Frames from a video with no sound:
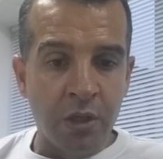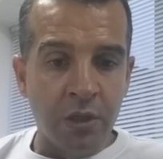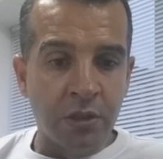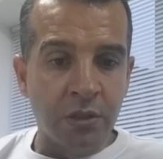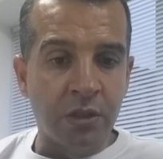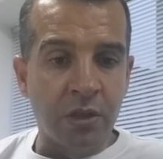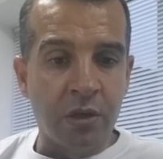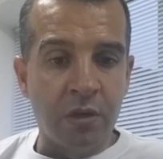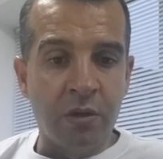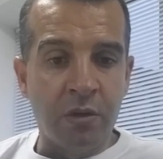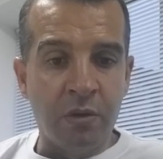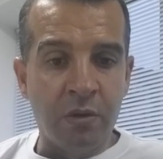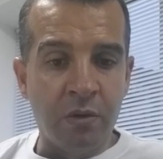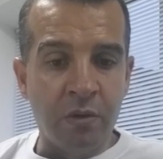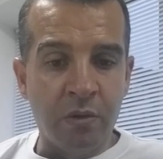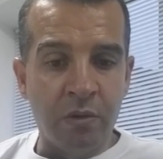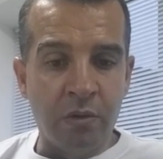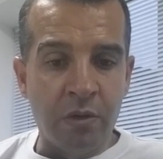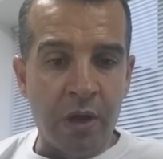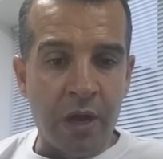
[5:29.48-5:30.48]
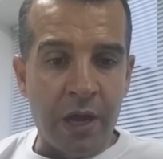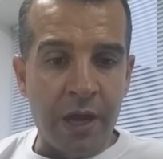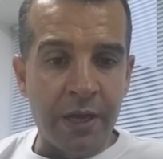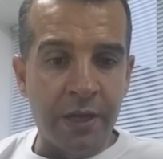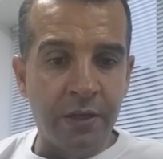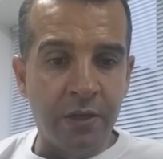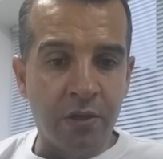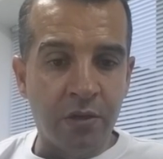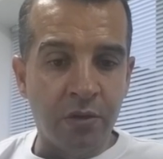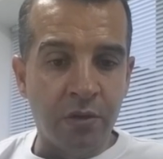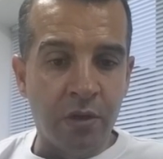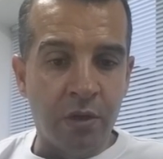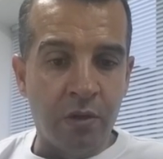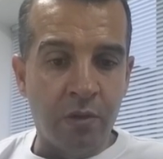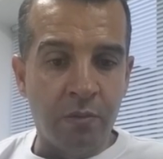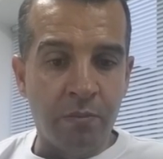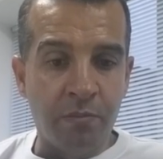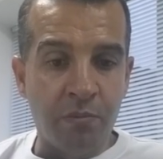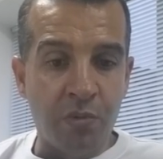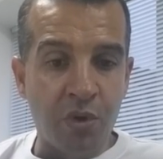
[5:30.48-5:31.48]
So I don't
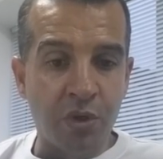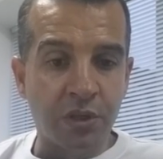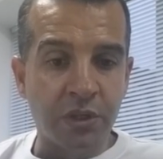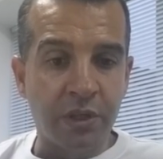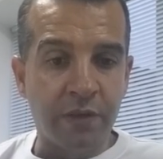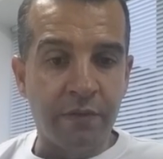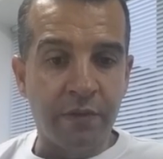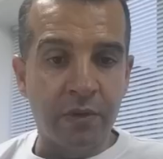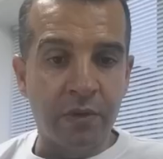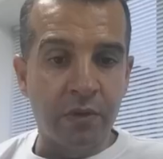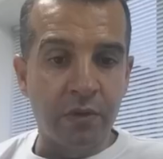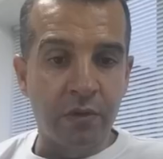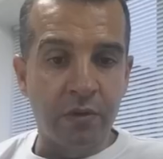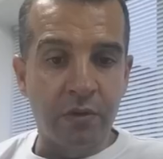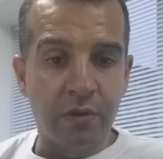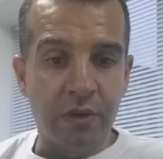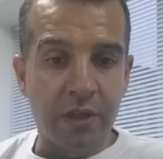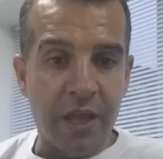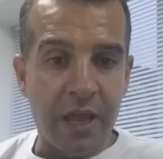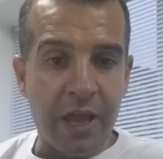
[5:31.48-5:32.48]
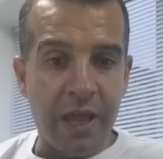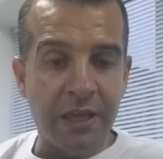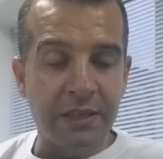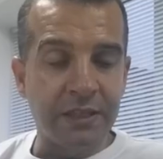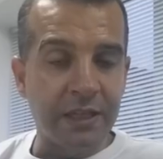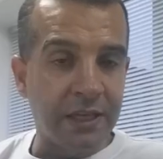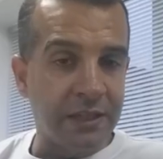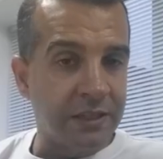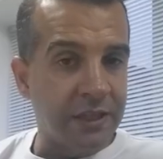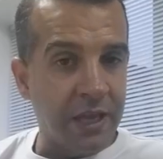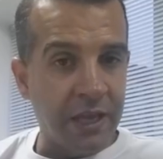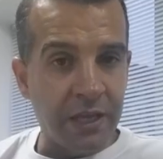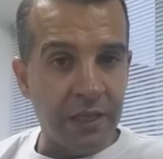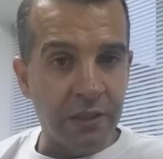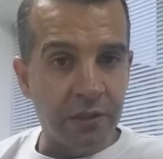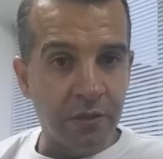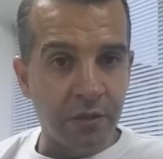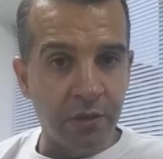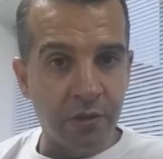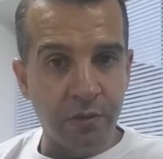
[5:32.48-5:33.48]
know most of it, the
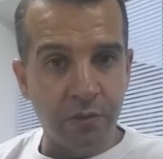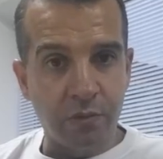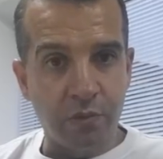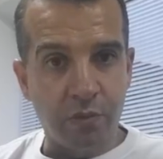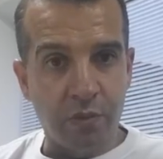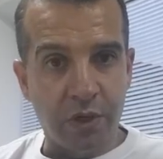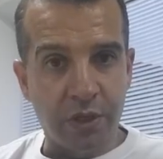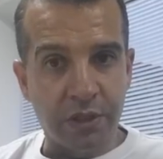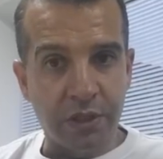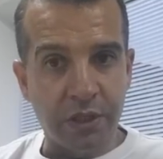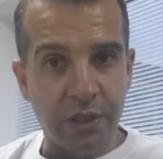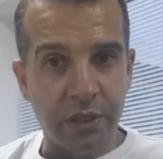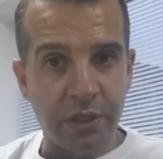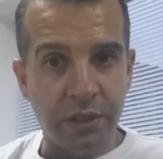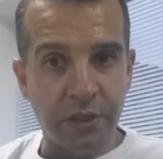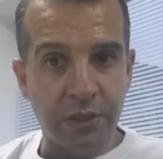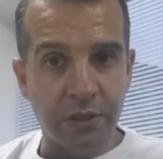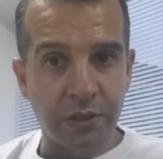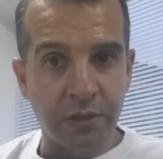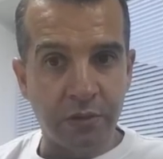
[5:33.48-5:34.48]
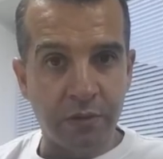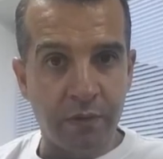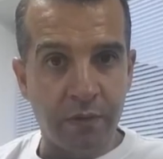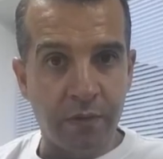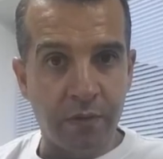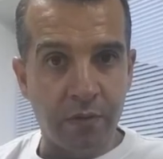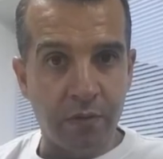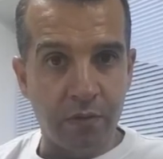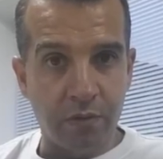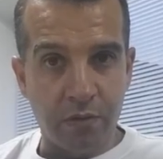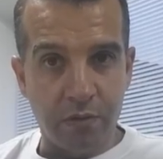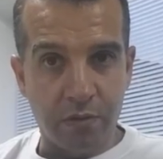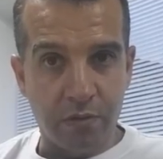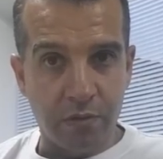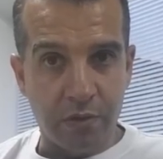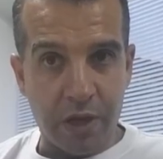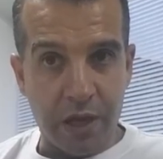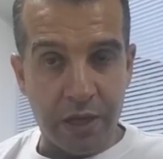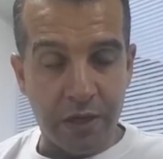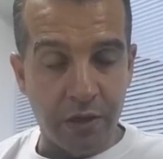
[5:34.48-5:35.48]
888, what is,
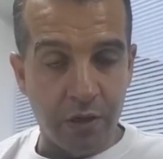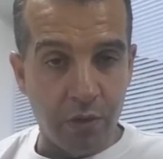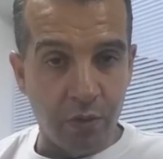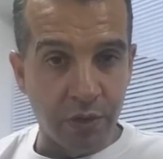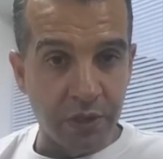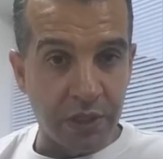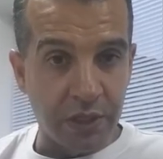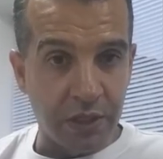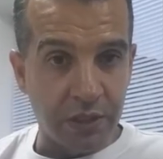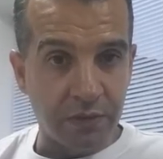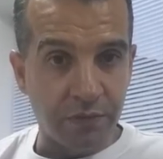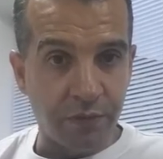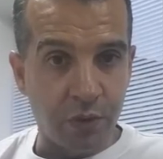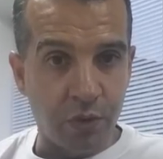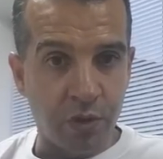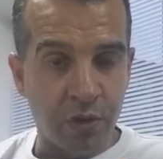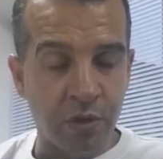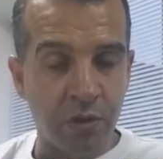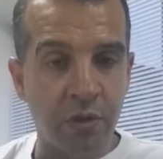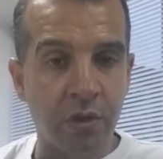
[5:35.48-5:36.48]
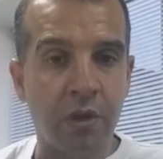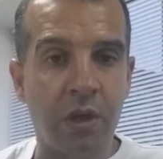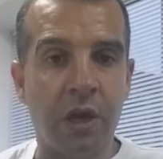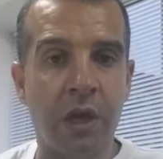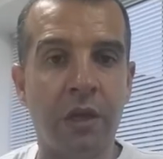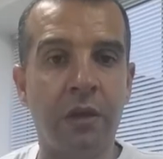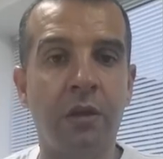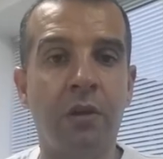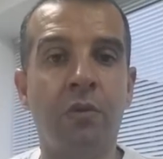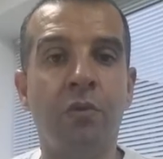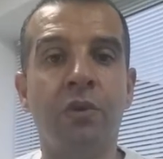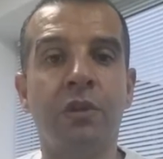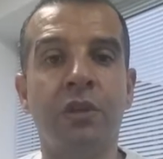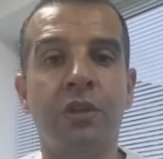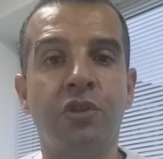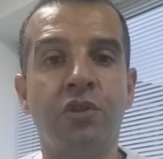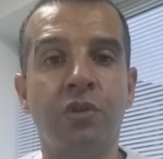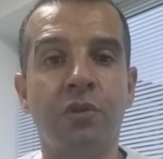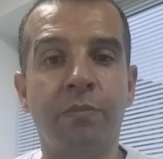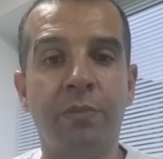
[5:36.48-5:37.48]
I know what it is for, I know what
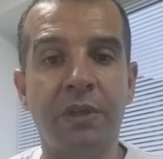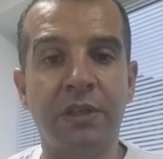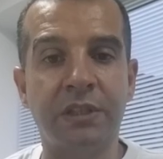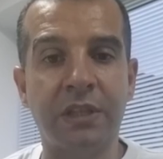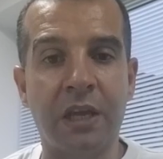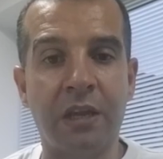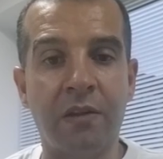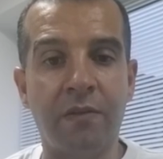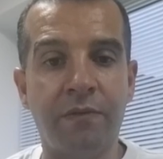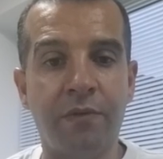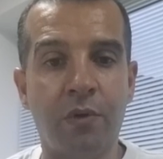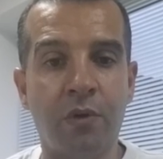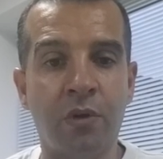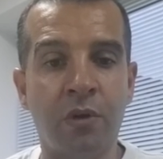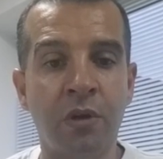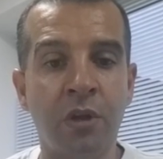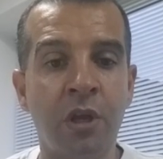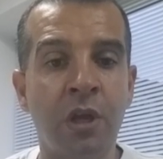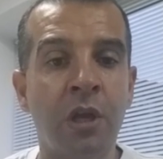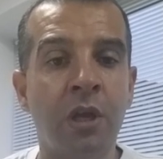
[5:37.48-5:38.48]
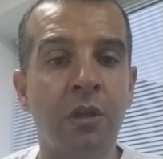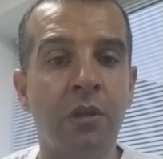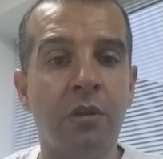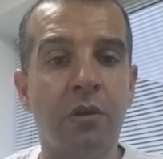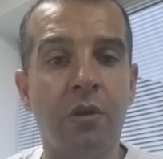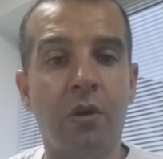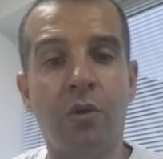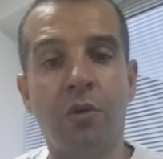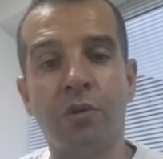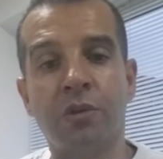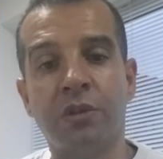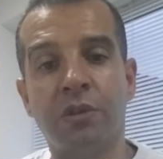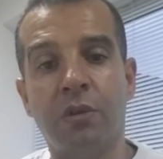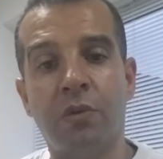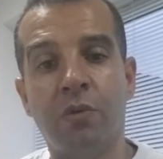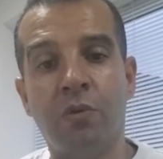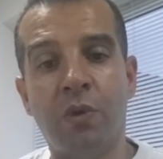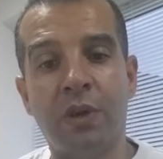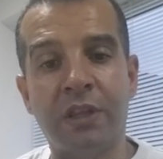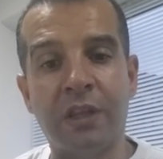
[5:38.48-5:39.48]
it should be standing for.
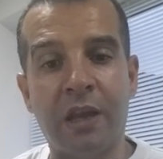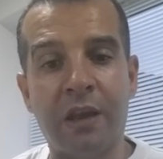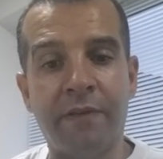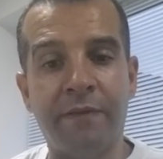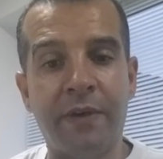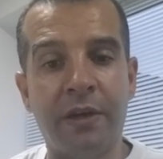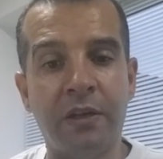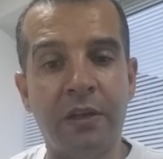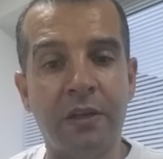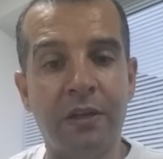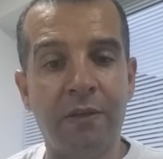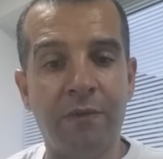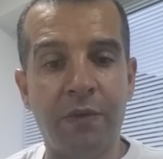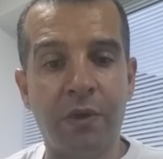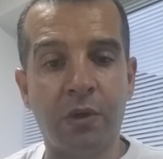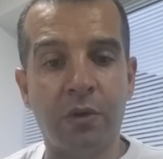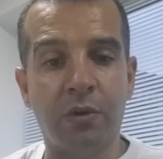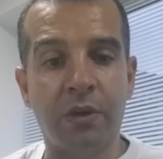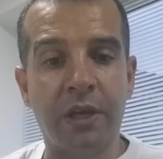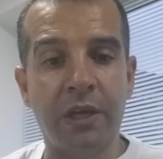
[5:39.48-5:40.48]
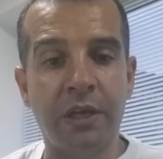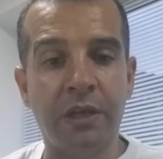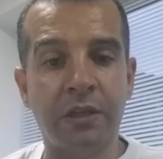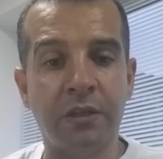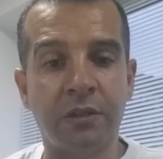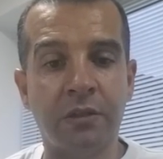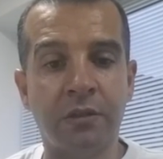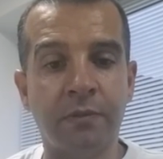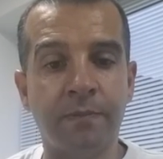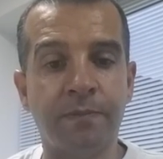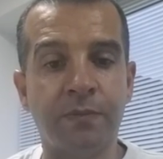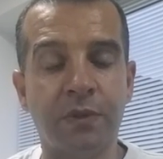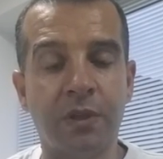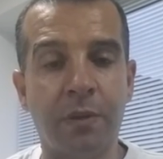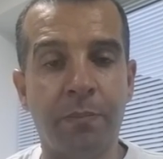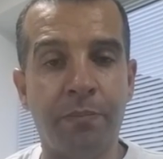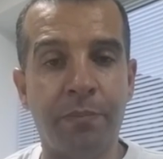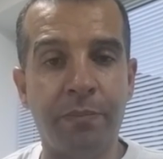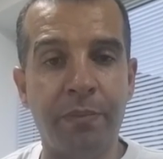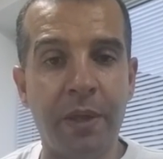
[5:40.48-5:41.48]
Also, what I find it difficult is
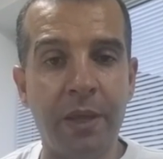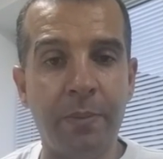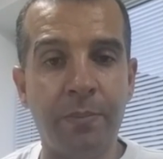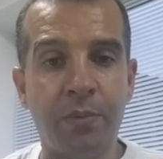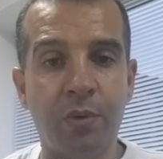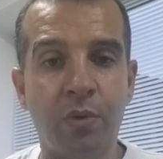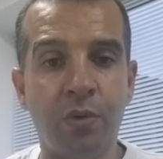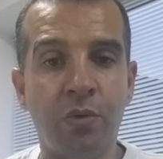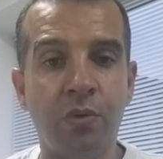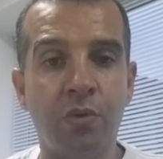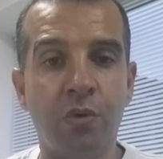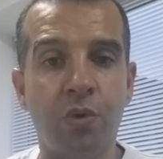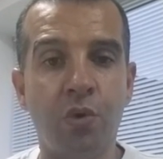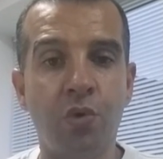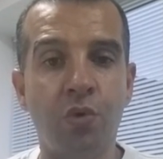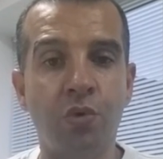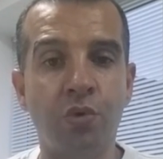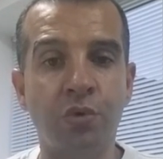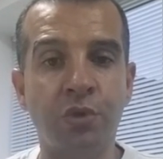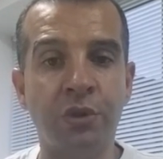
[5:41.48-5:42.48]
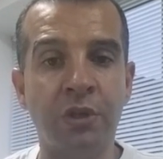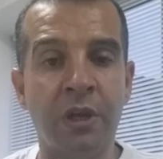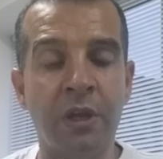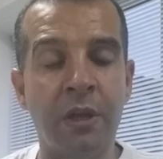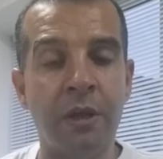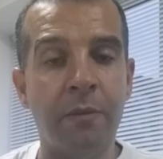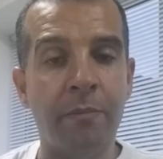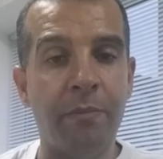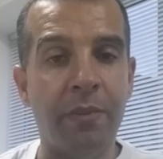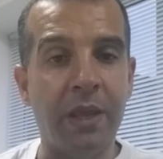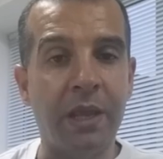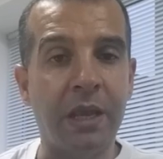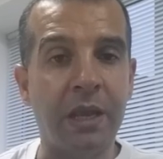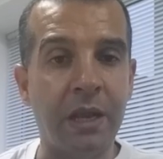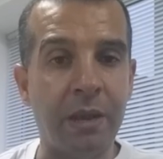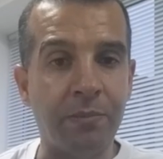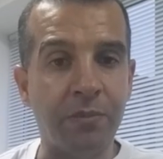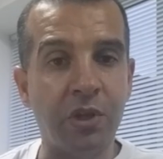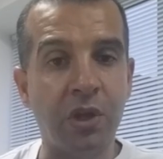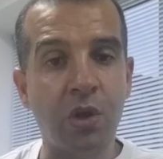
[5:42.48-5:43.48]
the people who's
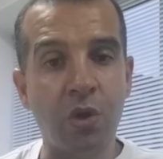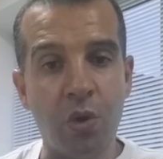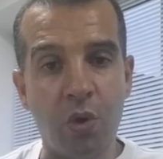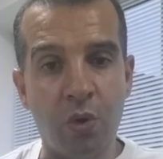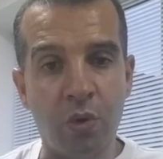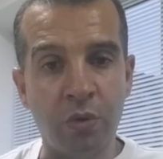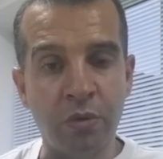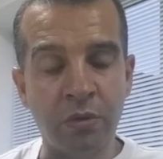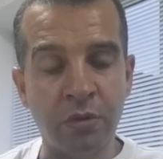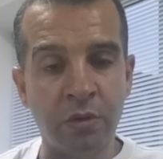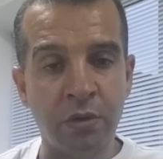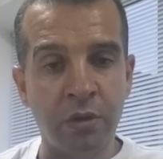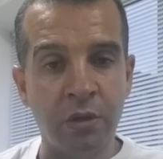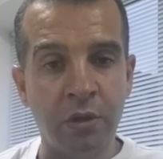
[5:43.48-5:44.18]
picking up the call